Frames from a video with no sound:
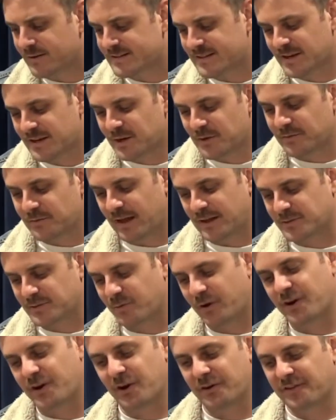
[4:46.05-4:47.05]
that's where I
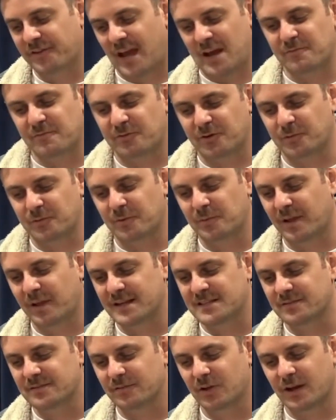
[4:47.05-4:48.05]
kind of came from, a place
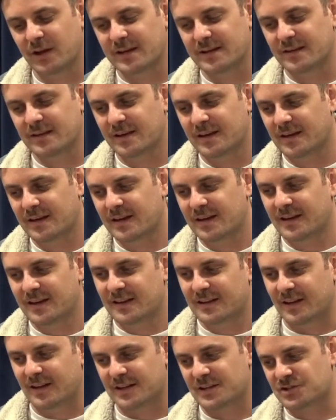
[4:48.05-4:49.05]
of
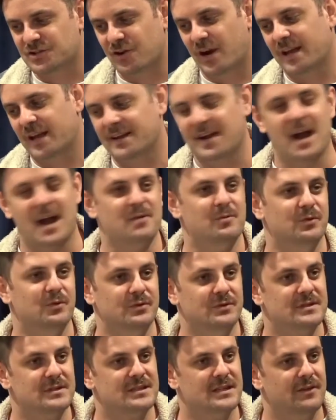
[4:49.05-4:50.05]
Australian animals
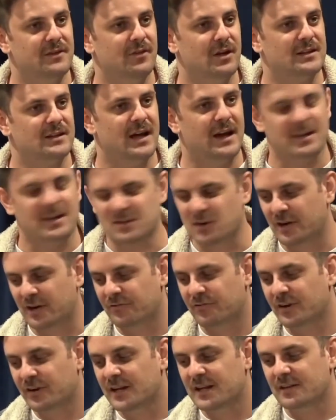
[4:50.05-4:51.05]
and stuff like that. And it's kind of
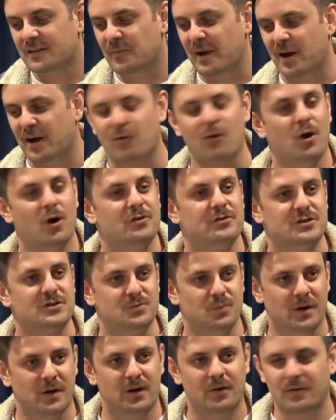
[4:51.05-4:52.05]
really about growth as
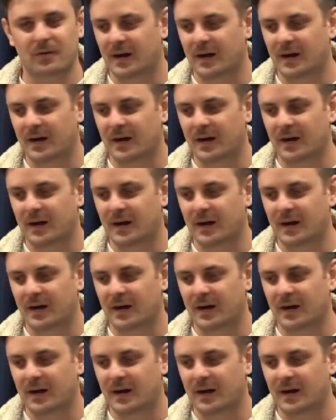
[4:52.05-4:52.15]
well.